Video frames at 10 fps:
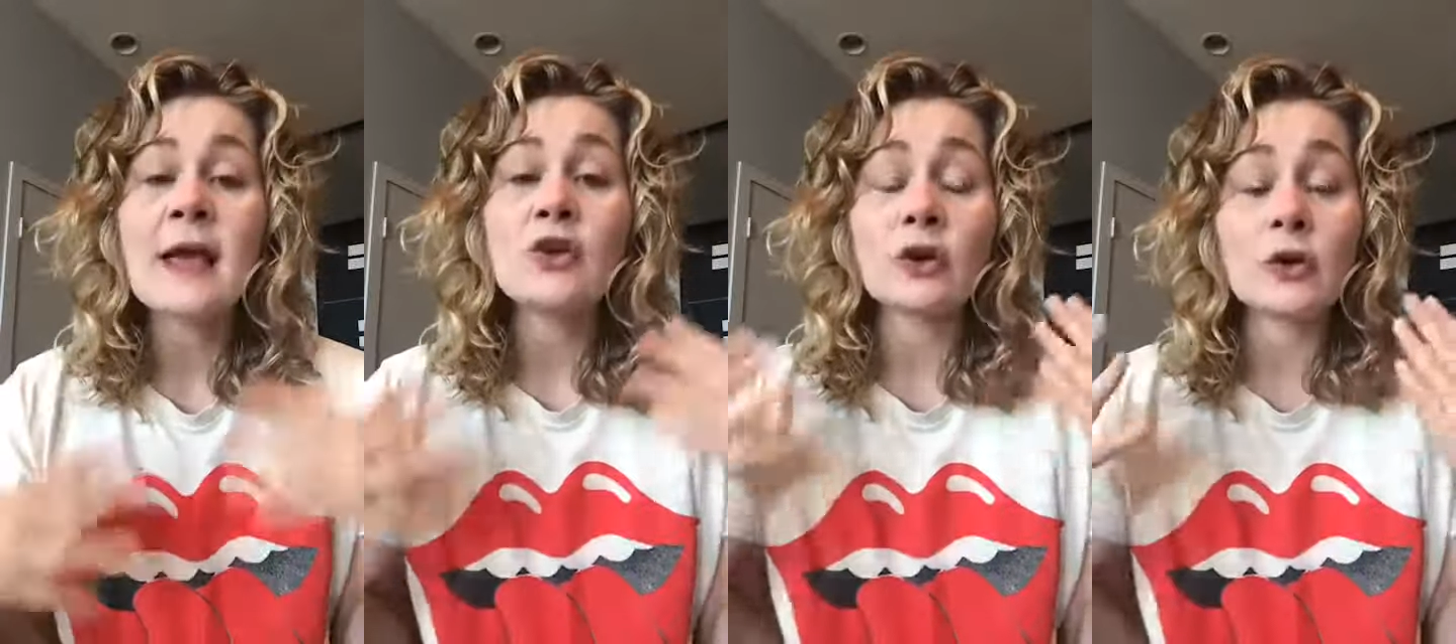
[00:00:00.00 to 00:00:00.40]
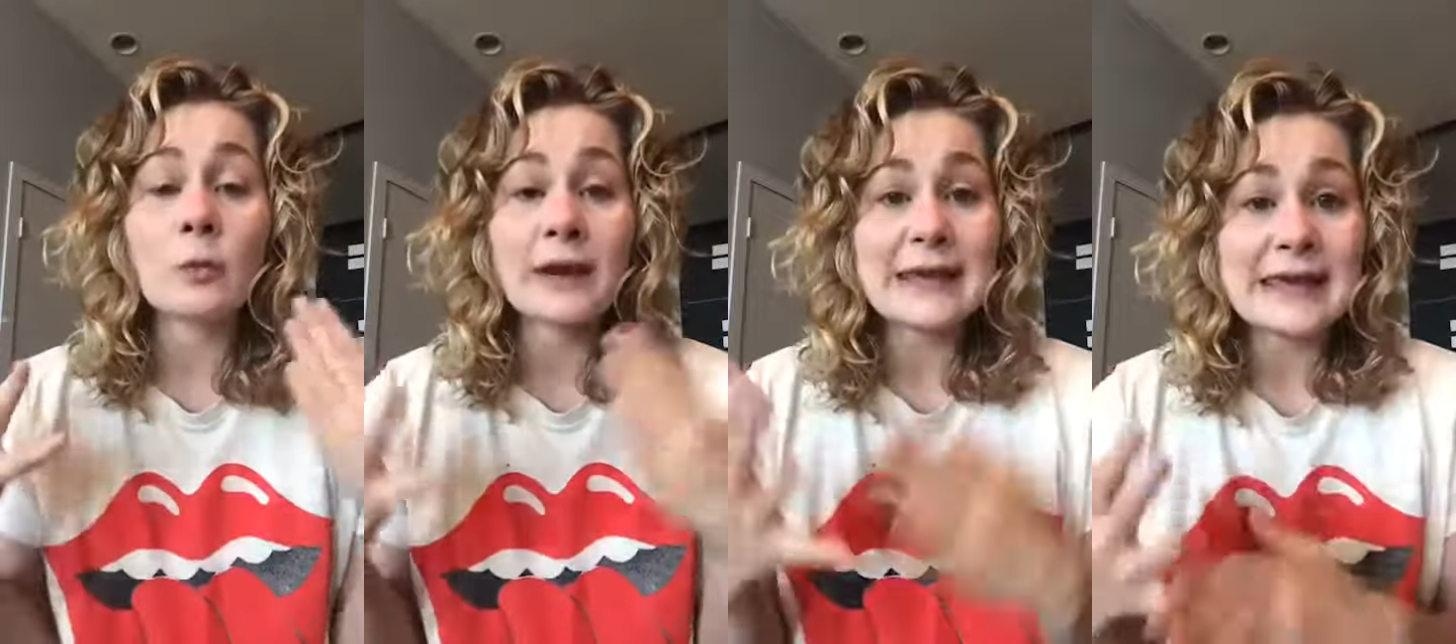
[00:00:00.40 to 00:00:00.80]
You're going
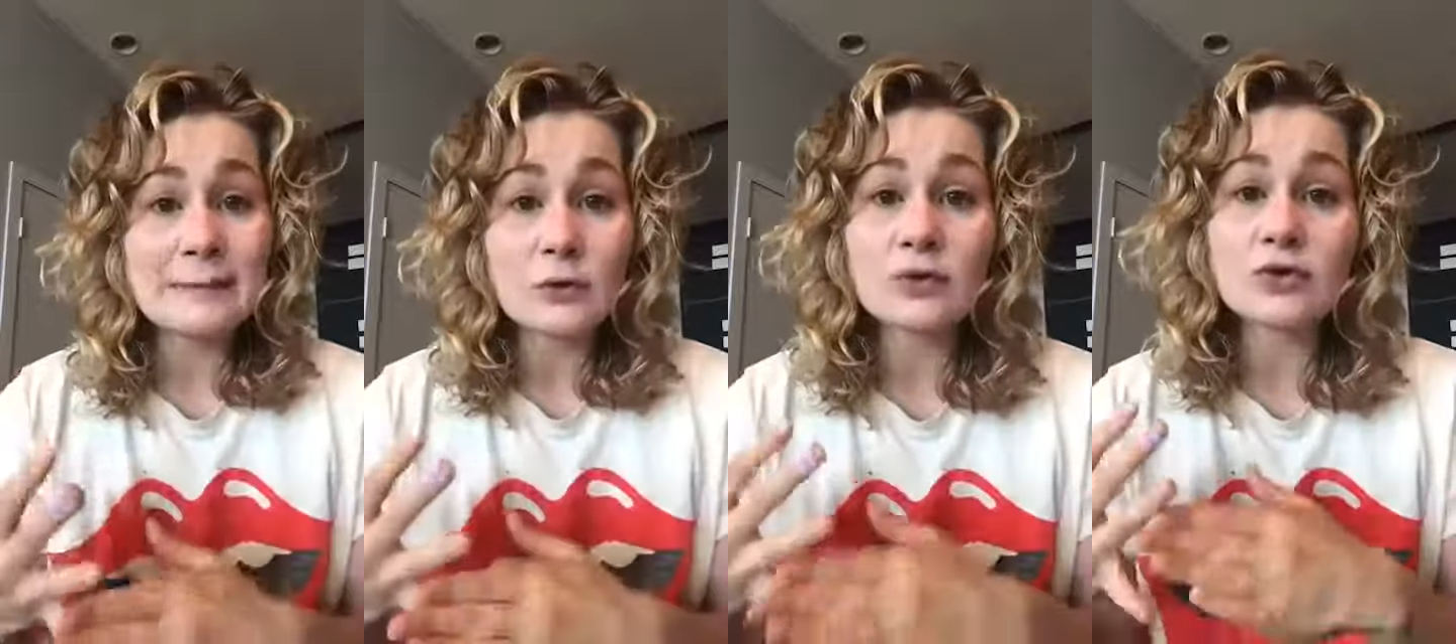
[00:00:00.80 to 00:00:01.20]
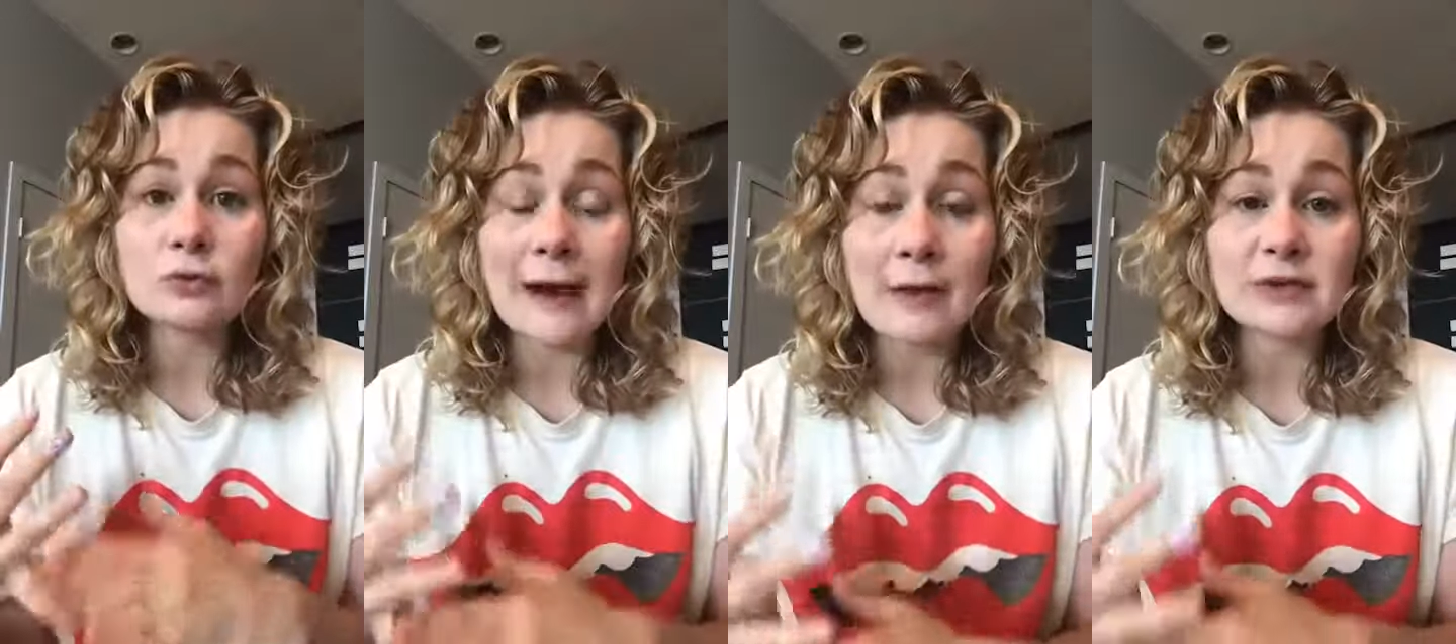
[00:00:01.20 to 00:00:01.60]
to want to keep those
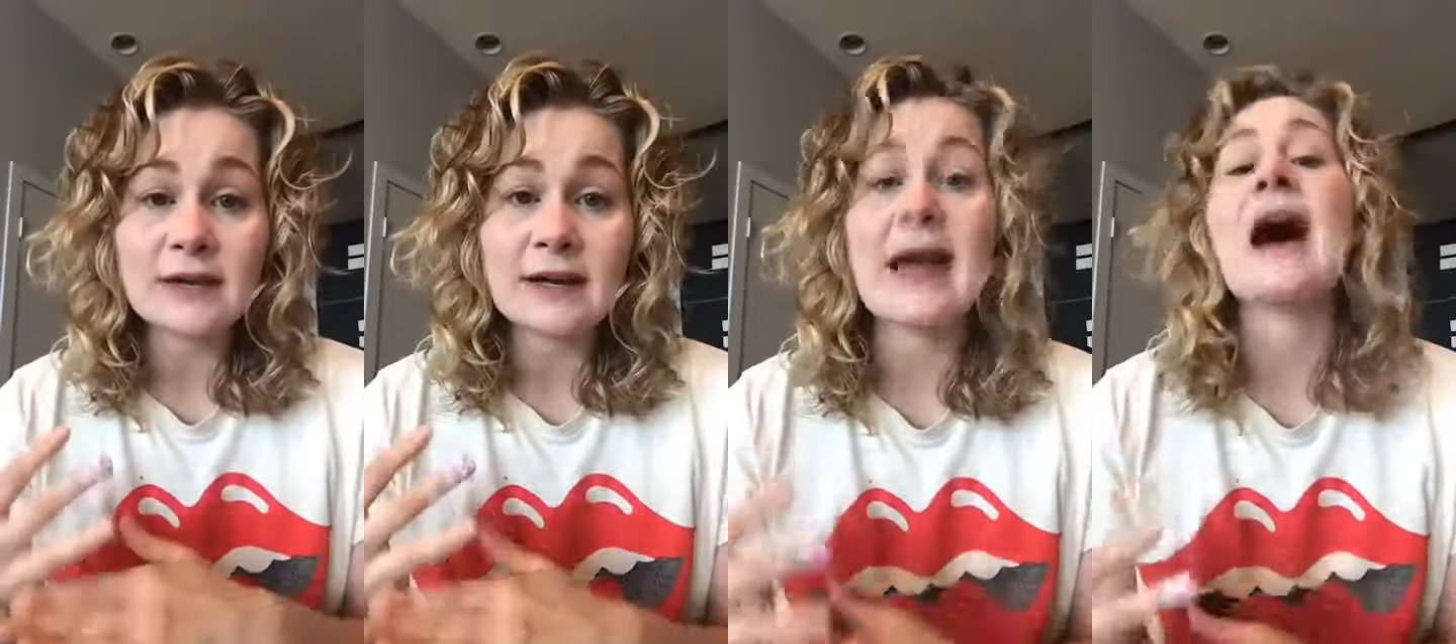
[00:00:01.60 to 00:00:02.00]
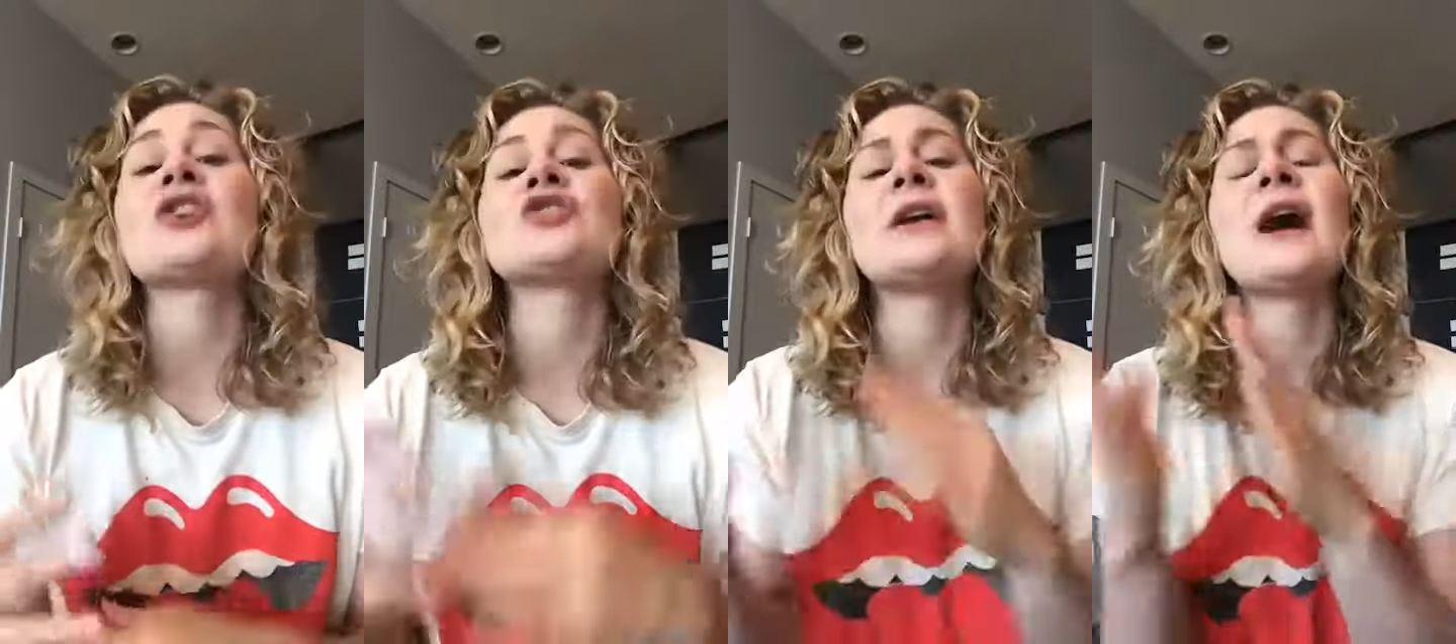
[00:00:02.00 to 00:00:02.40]
grounded in
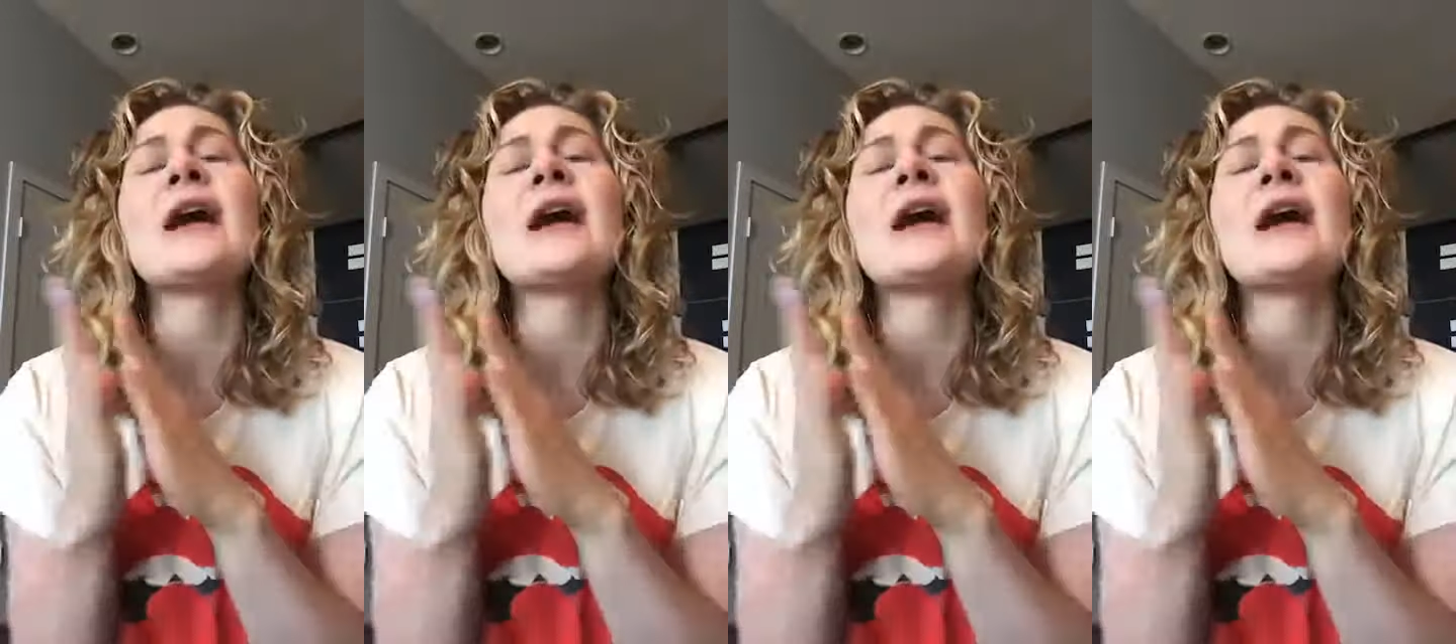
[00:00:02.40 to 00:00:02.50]
action.